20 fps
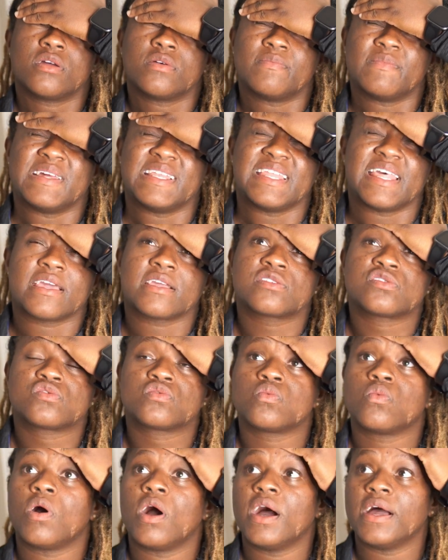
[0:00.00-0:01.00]
next
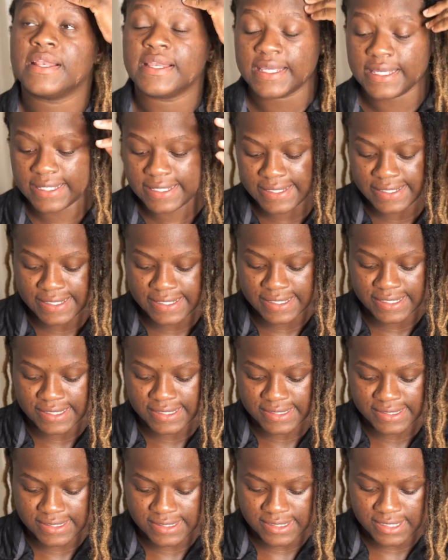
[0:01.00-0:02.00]
one
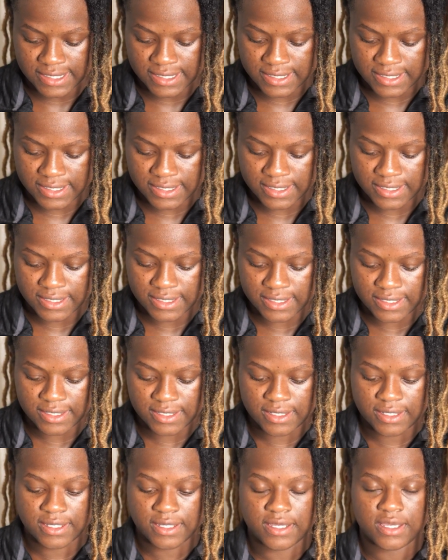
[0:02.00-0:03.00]
is,
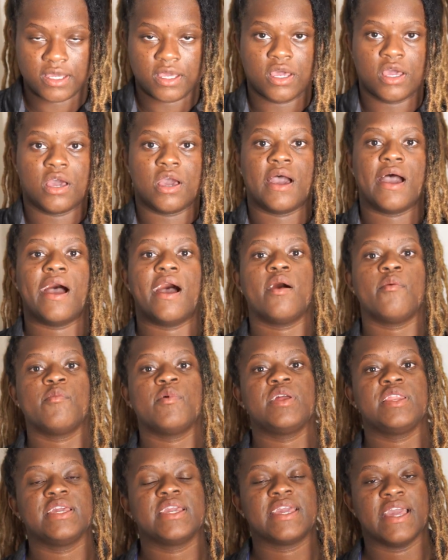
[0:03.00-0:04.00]
how
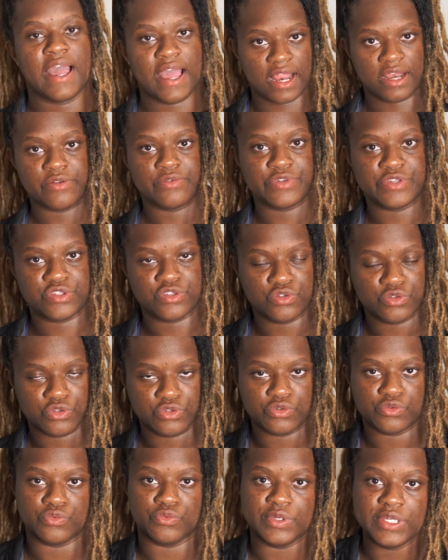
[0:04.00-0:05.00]
many calories do
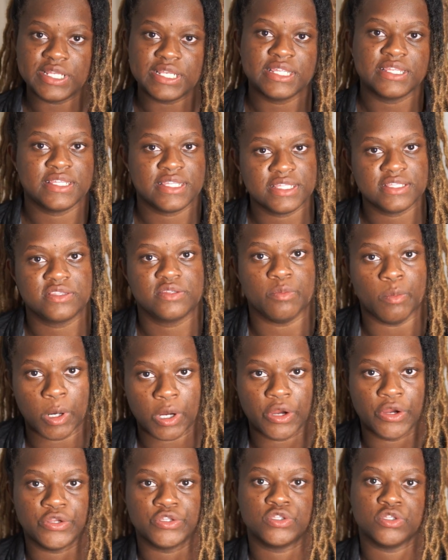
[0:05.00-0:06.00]
you really need to
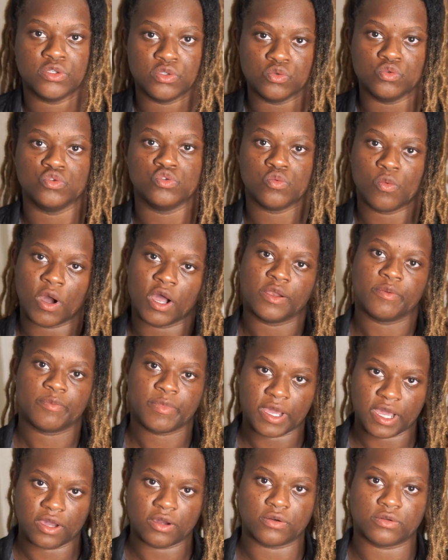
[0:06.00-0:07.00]
burn to lose 1
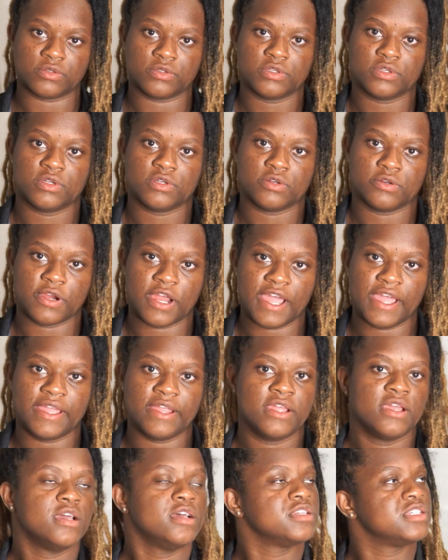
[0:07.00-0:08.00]
pound?
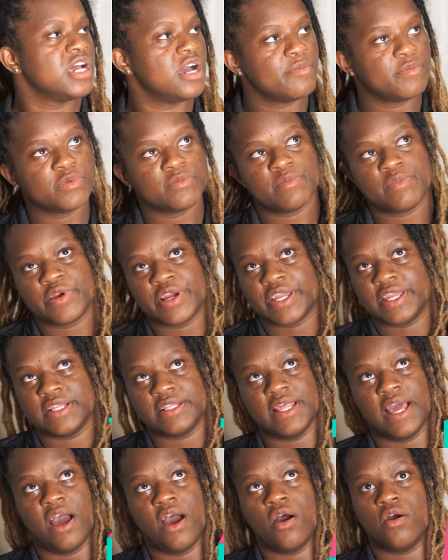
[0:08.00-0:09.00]
Right? So I'm going to break it
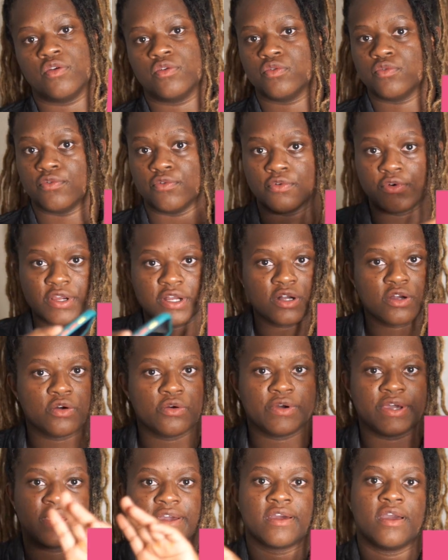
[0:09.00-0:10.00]
down real
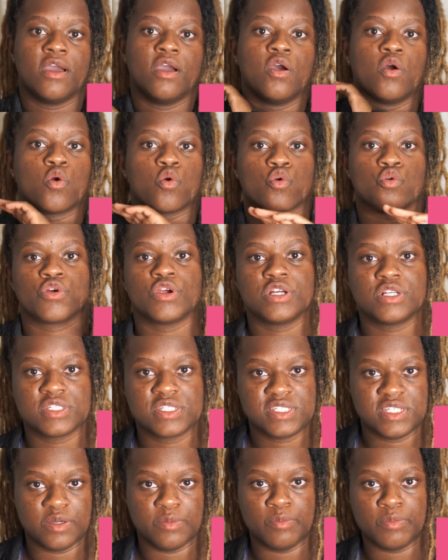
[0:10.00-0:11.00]
quick, real
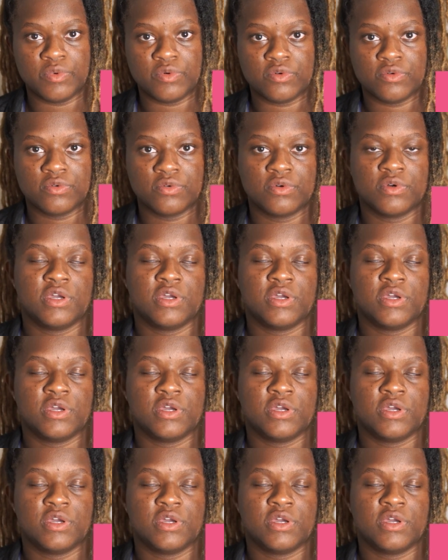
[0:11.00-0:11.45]
simple.